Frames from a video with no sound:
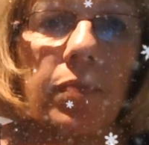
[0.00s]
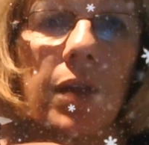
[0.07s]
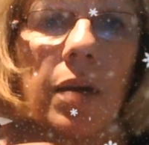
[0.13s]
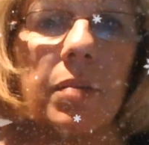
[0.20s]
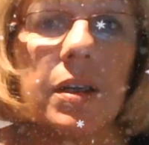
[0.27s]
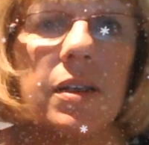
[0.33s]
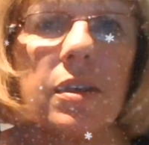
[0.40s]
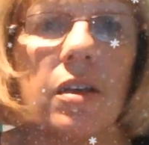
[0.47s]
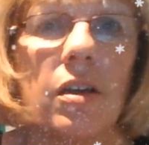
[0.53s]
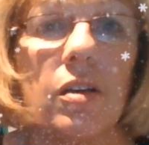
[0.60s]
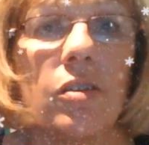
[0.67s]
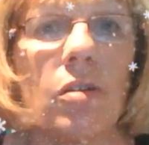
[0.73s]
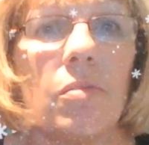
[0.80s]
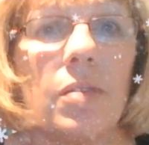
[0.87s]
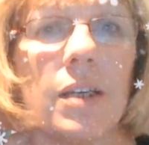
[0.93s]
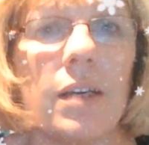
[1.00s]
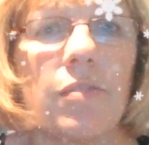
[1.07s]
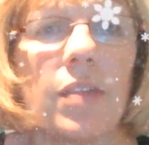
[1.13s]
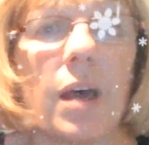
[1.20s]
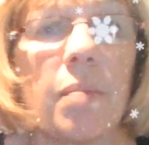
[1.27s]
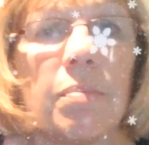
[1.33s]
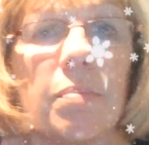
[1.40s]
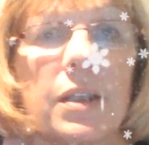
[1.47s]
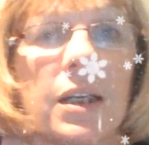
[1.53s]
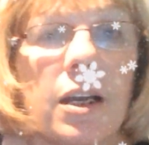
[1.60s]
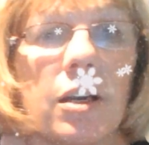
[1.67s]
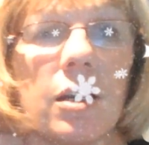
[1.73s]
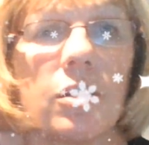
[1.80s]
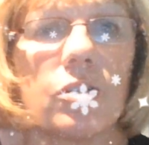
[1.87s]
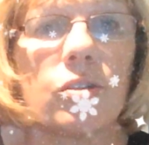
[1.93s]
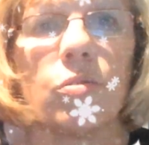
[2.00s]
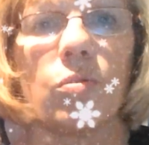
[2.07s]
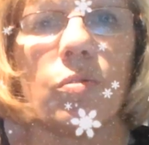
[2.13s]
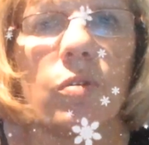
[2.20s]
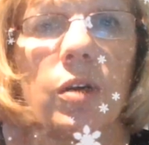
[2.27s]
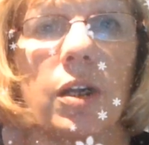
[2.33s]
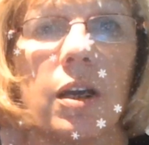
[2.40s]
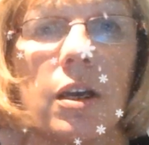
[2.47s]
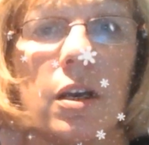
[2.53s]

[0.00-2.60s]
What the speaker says: it means don't give that particular toy